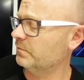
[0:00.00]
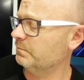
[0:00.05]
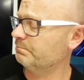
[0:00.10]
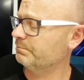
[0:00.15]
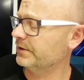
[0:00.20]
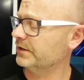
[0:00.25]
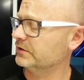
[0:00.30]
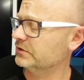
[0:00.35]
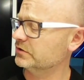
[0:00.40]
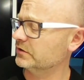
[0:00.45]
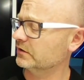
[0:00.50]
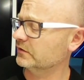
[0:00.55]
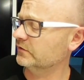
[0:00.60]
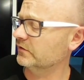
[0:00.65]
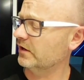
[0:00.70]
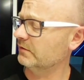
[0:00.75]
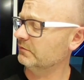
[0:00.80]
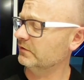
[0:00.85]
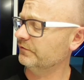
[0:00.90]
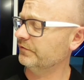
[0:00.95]
pitch
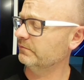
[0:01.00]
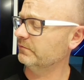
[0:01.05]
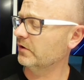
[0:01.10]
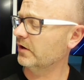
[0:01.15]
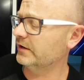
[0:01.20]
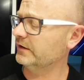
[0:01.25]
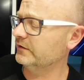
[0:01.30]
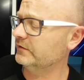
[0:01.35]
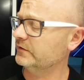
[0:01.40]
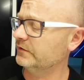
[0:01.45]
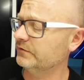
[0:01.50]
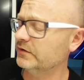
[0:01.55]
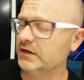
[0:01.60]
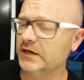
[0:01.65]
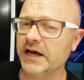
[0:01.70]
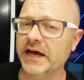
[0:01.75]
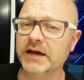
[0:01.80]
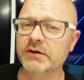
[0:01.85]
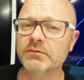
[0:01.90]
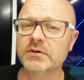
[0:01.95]
excitement from
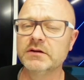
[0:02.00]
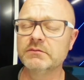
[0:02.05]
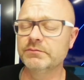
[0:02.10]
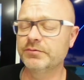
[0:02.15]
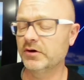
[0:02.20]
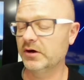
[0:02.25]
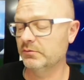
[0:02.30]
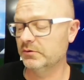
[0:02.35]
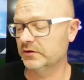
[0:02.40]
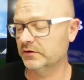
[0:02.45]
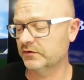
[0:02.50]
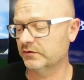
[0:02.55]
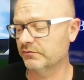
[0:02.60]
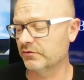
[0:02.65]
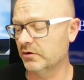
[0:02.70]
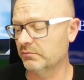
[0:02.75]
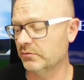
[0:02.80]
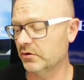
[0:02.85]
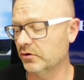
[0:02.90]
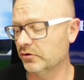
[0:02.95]
1978 when Prime Minister
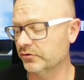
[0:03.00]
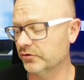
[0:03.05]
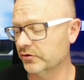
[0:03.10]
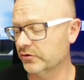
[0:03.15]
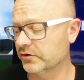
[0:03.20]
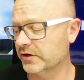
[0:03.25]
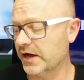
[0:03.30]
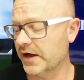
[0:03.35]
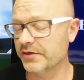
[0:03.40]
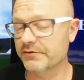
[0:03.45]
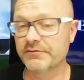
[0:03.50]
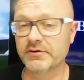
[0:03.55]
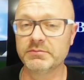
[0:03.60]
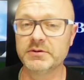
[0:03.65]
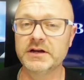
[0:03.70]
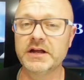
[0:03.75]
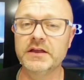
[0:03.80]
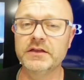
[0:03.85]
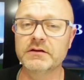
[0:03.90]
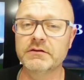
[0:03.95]
Rob Muldoon cut the ribbon
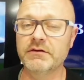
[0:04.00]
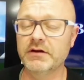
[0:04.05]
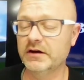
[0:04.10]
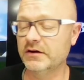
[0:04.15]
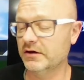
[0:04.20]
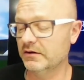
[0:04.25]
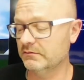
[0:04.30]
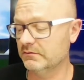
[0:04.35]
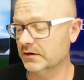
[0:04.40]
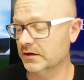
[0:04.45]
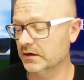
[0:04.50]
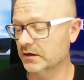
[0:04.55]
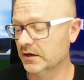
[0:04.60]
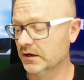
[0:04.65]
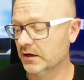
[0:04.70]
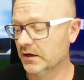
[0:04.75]
at the grand opening,